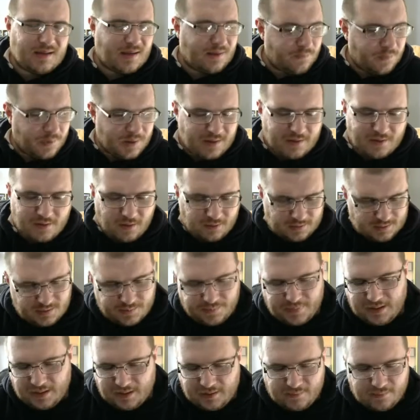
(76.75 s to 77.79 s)
We got to
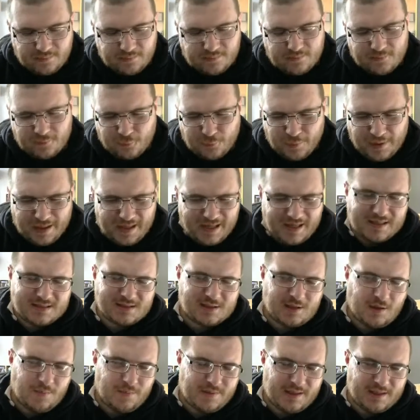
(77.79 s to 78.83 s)
be winning this
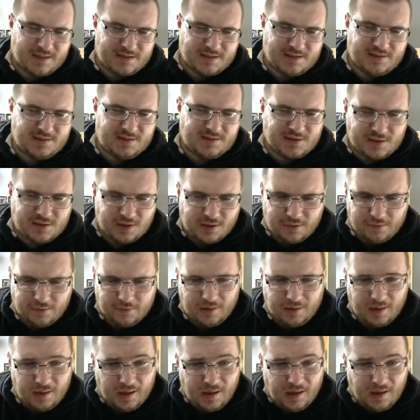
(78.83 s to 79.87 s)
competition soon.
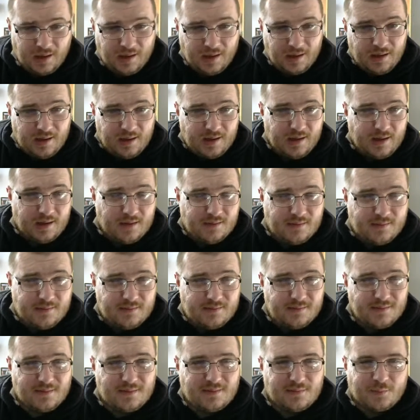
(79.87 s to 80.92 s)

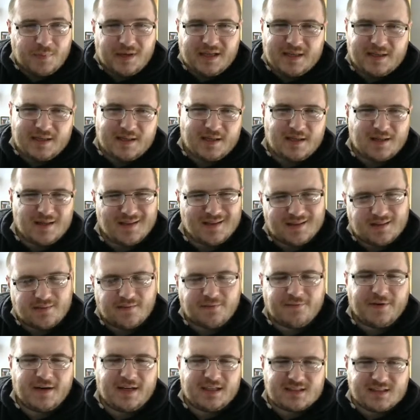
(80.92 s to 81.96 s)
We
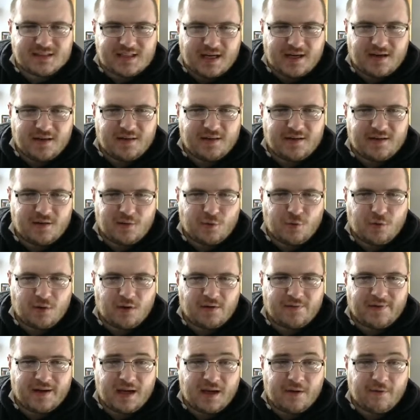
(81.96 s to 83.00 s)
finished second in our
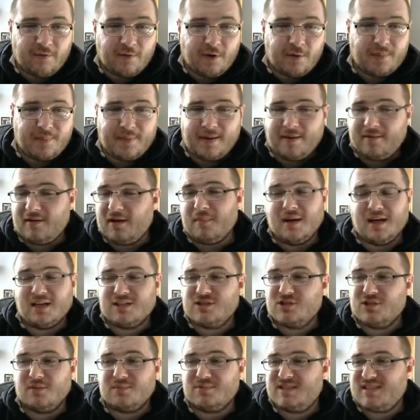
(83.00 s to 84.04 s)
qualifying group. Apparently my
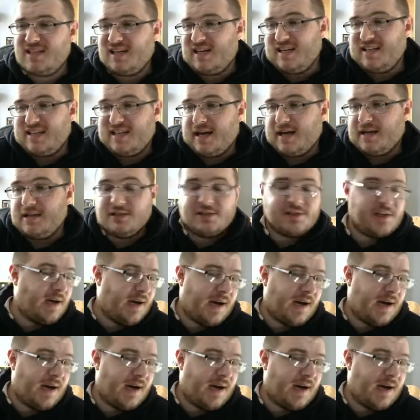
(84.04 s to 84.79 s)
job's still in danger.